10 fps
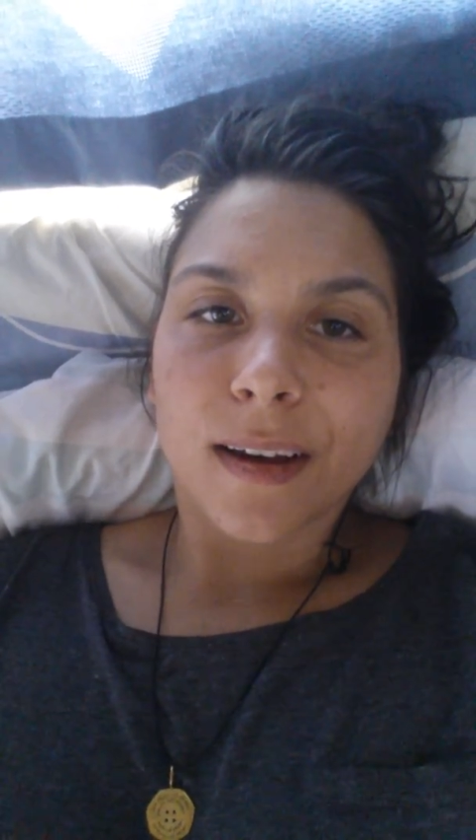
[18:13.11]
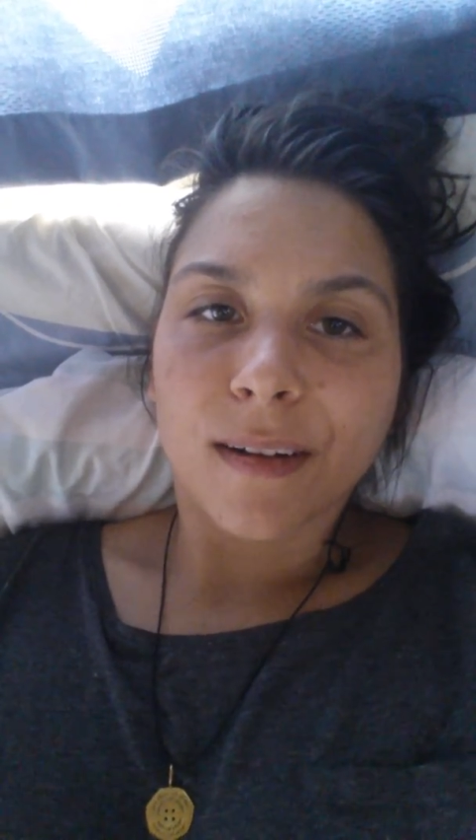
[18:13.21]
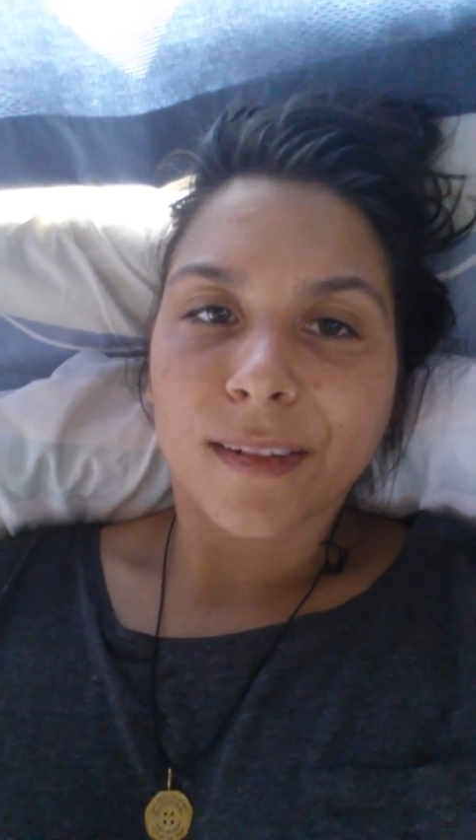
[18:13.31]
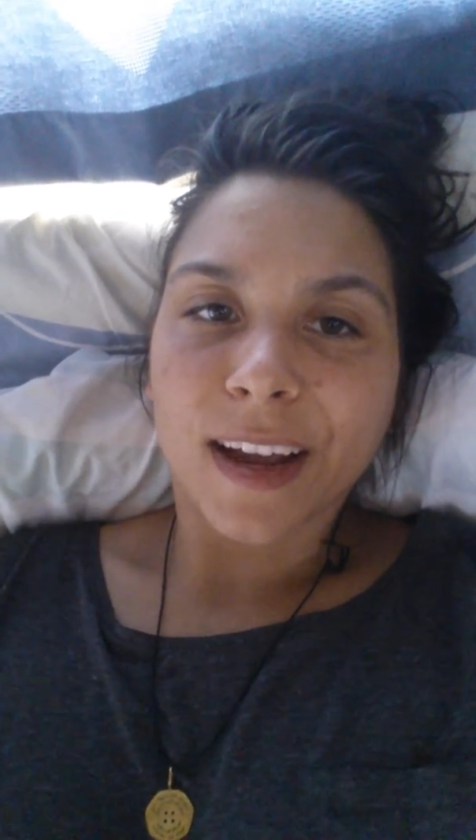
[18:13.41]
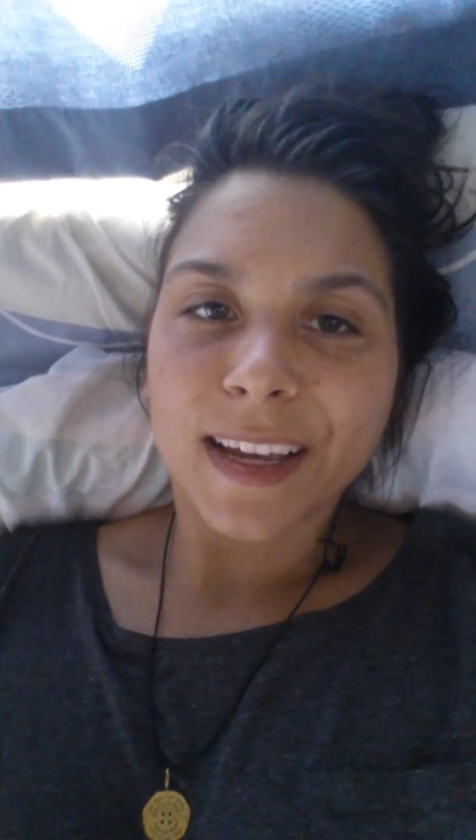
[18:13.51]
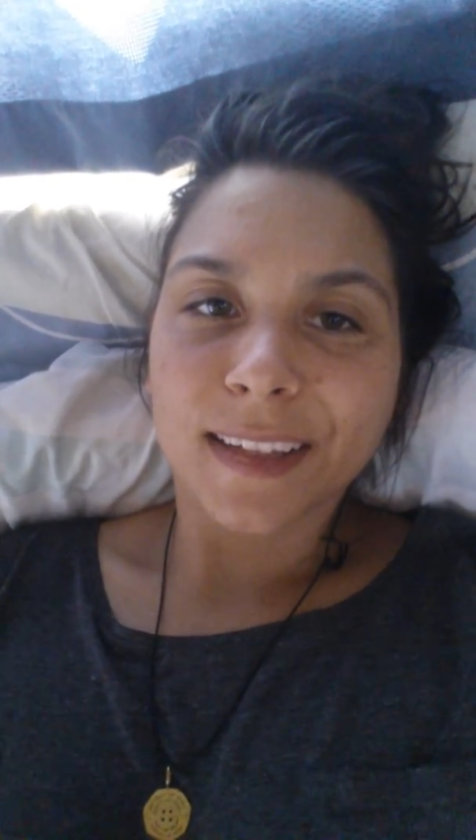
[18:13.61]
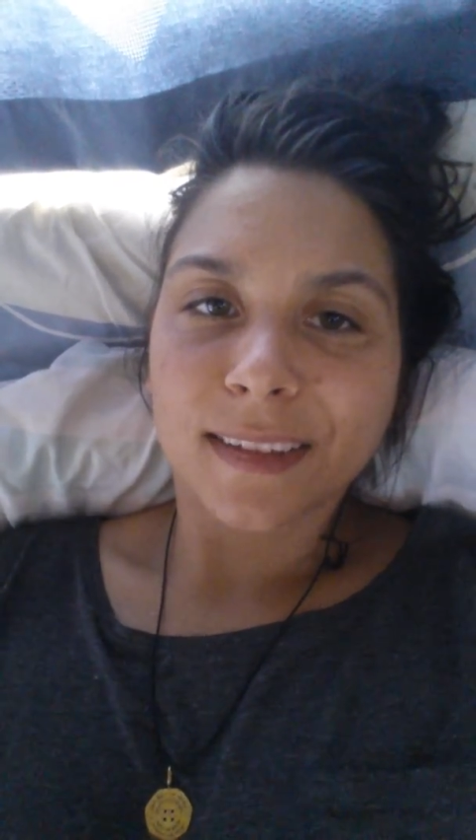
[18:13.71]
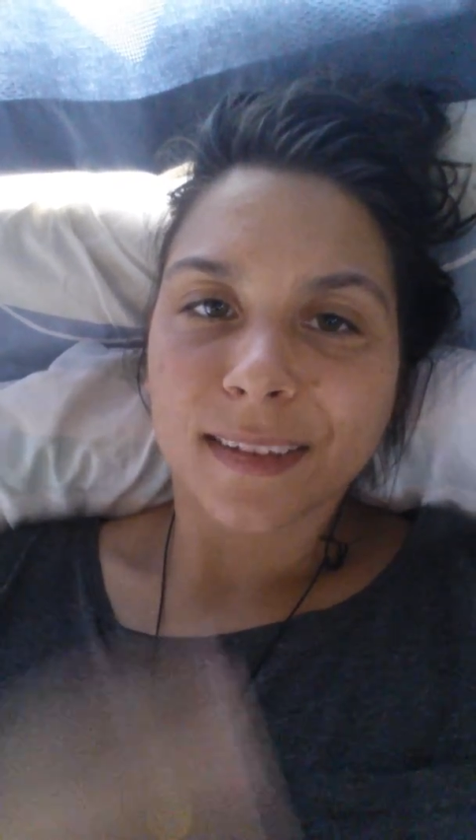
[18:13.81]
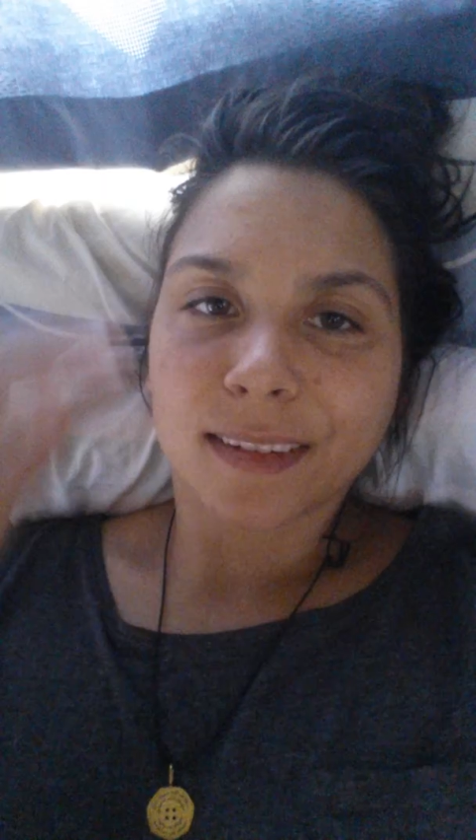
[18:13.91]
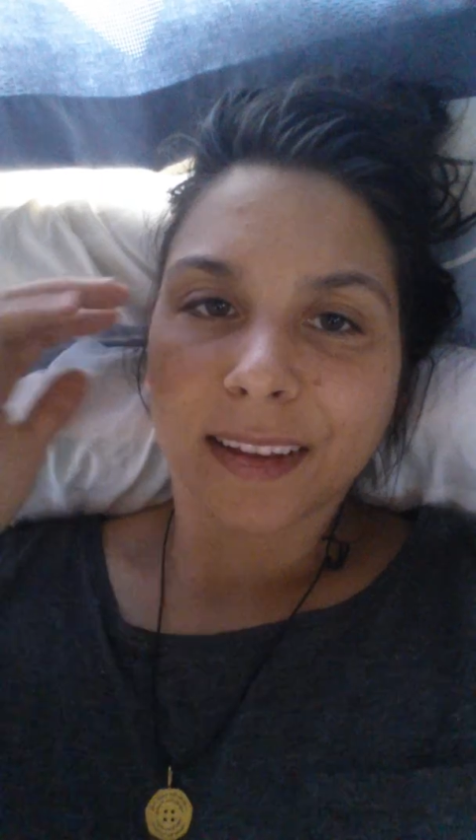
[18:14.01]
All
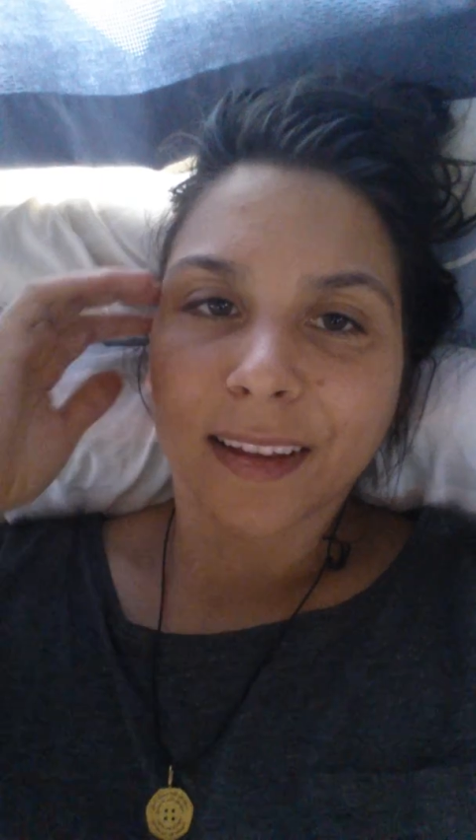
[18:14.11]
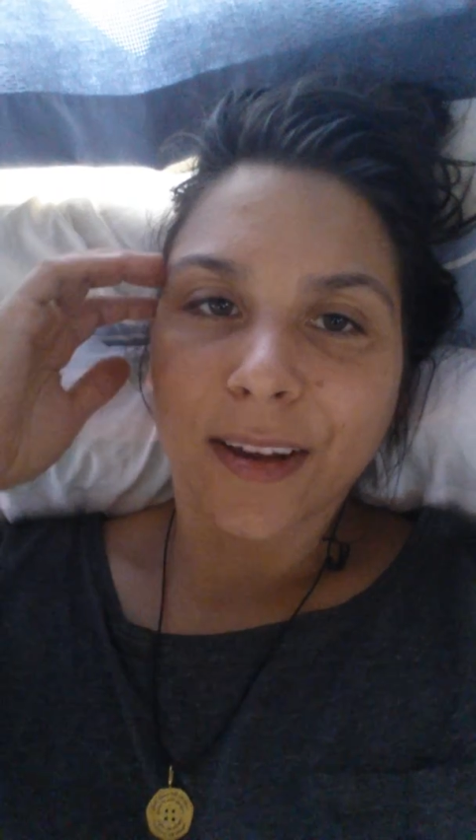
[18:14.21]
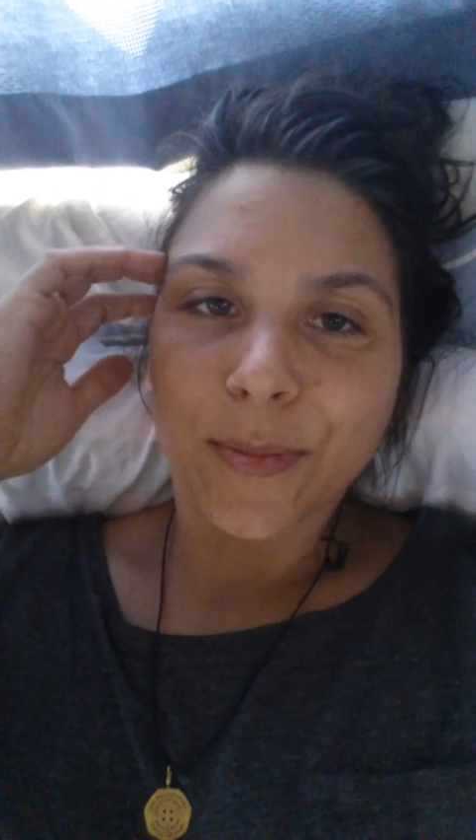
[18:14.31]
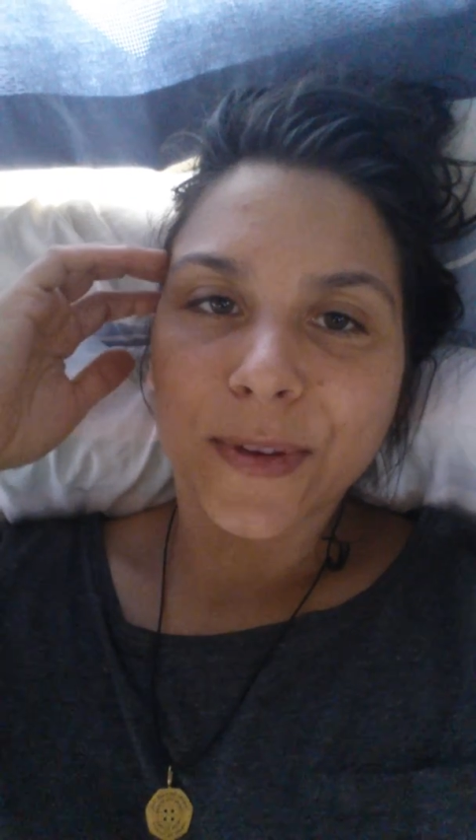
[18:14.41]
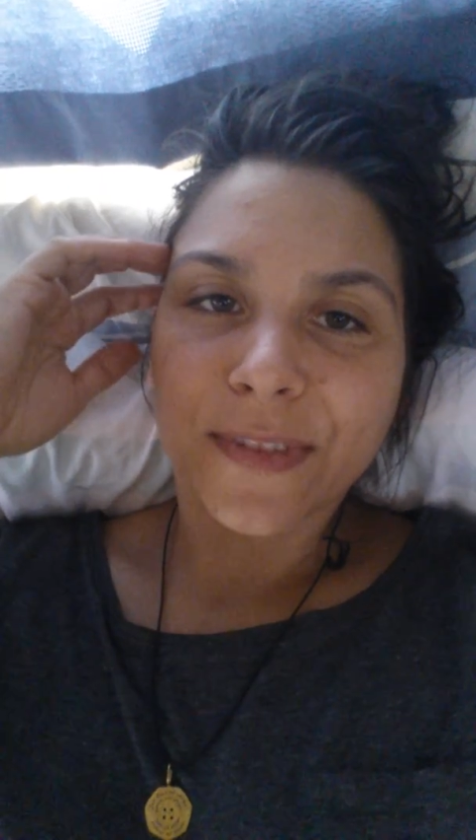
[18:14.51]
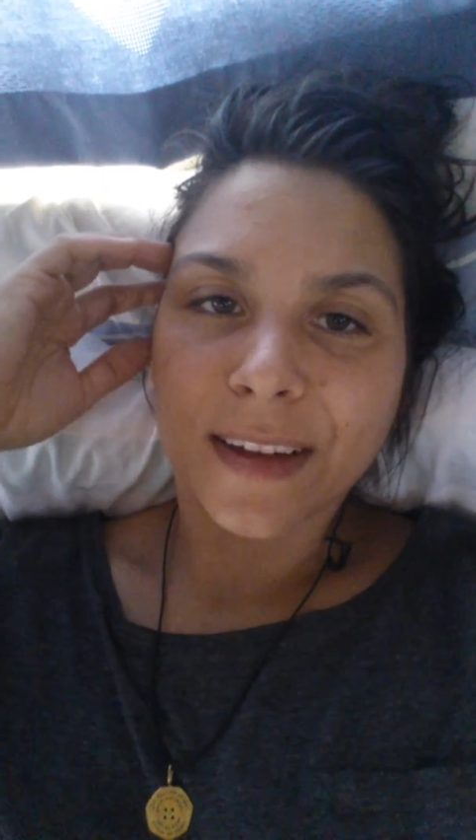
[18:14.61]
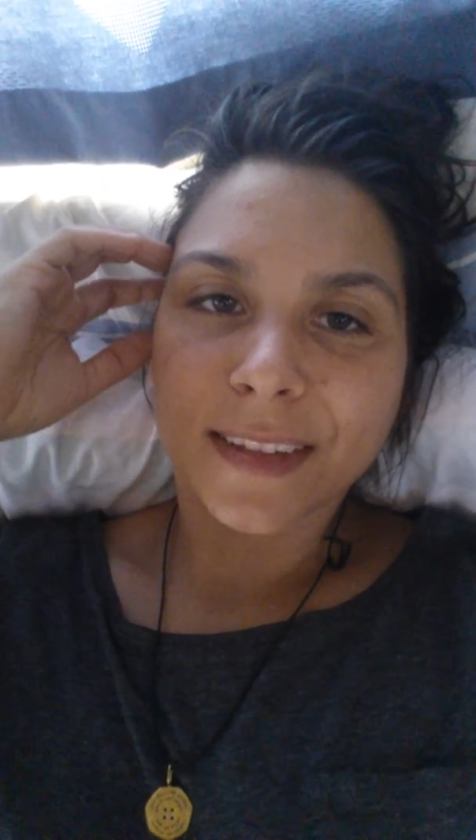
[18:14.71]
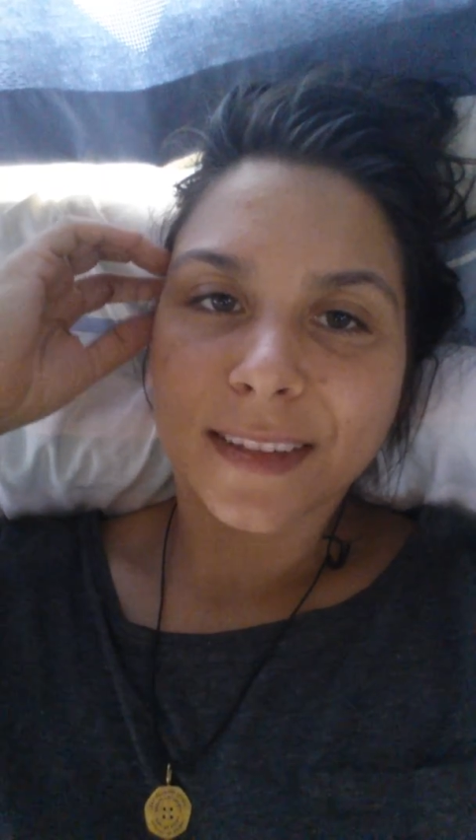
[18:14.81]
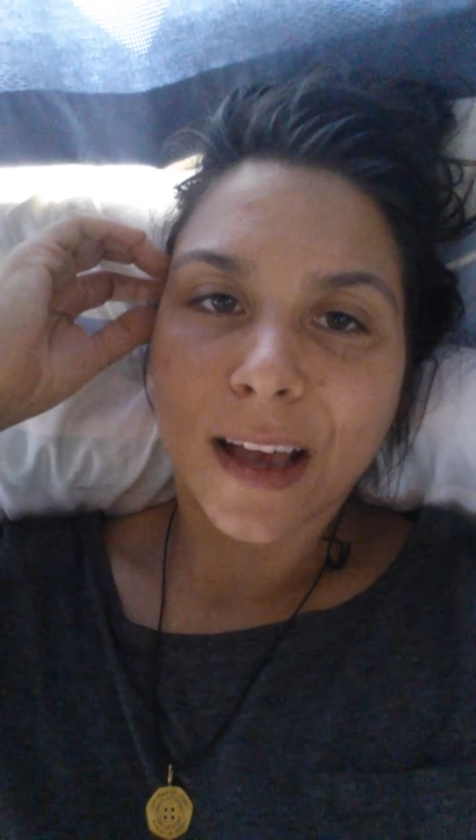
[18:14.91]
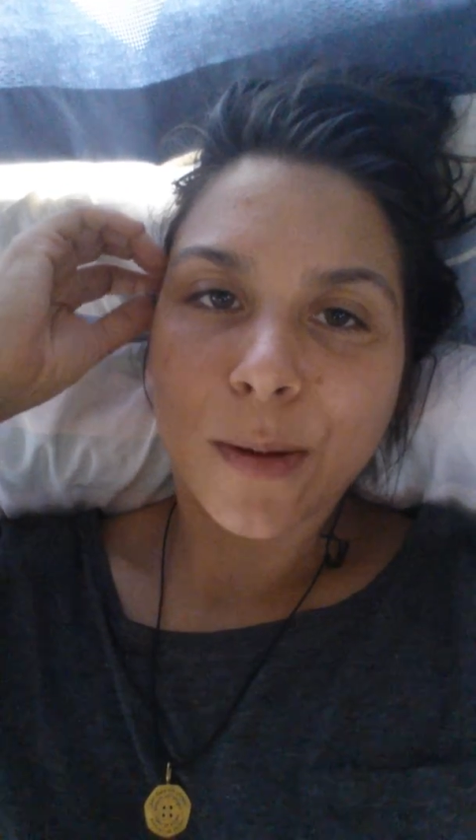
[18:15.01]
right, I hope you
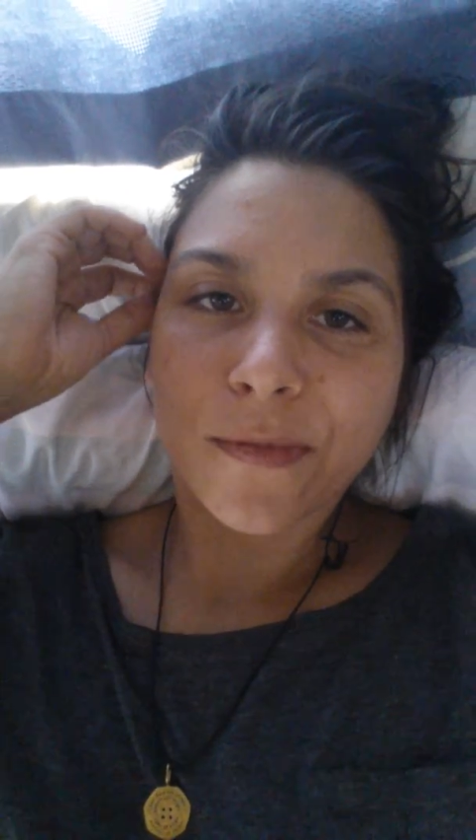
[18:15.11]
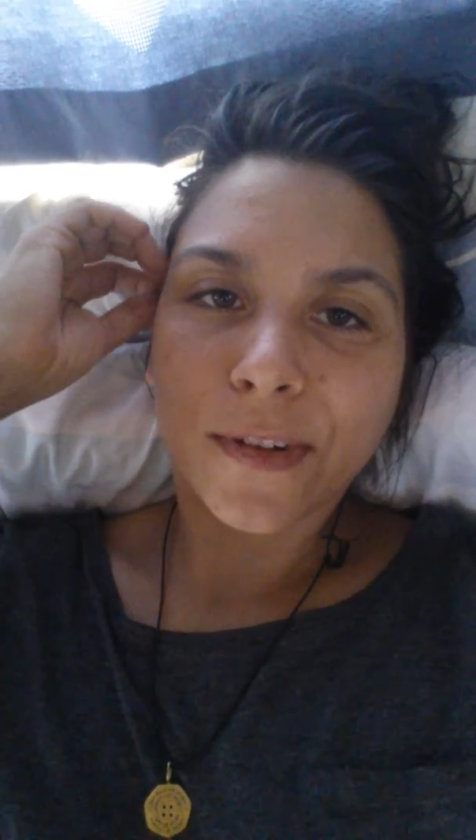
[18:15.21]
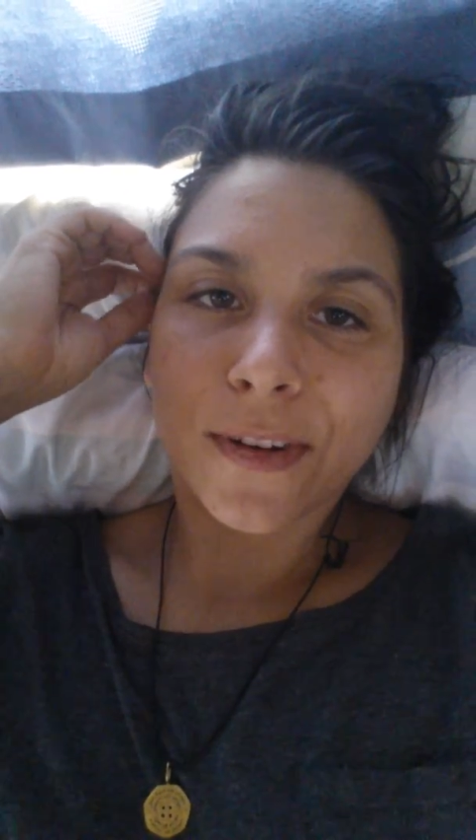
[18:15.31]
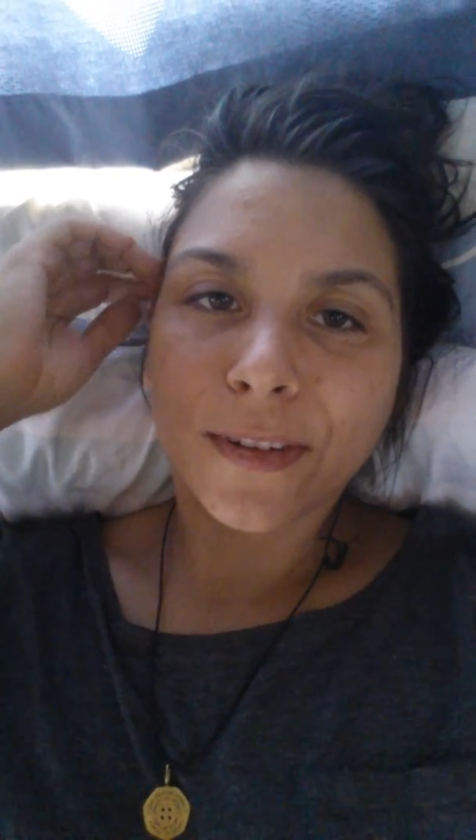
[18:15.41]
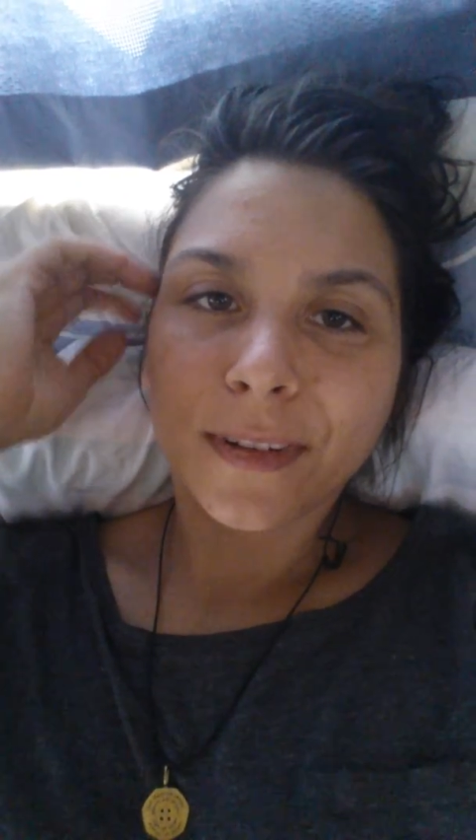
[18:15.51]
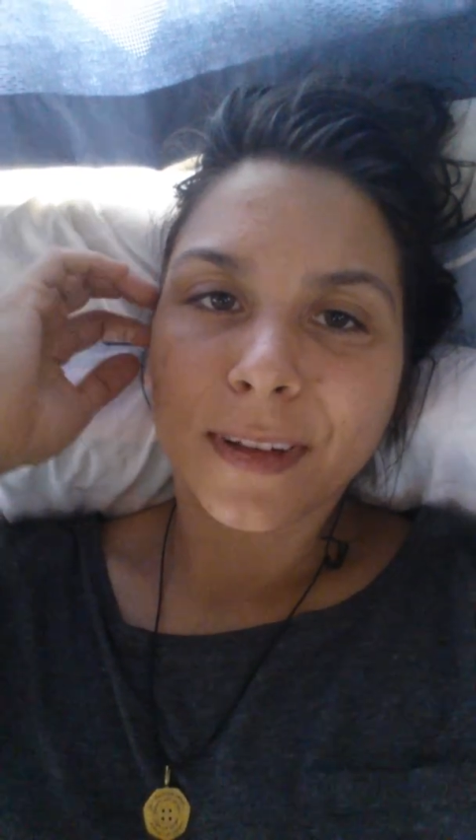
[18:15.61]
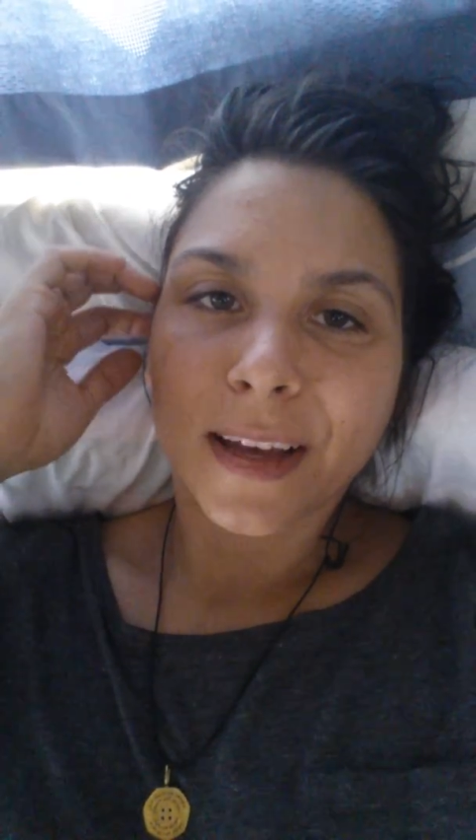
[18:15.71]
found this helpful.